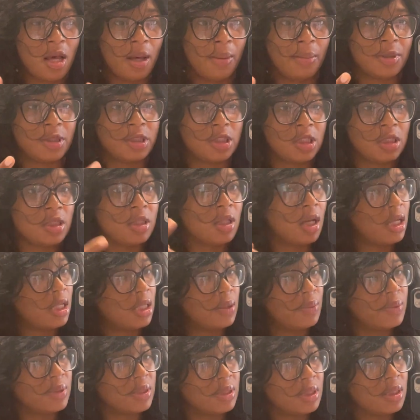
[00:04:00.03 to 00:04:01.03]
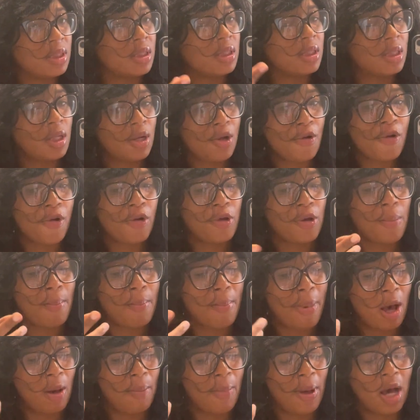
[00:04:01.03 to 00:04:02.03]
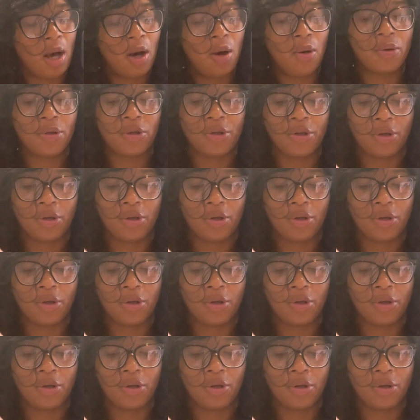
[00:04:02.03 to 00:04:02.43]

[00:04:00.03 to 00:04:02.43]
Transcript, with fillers: but she thought it was a pow pow, you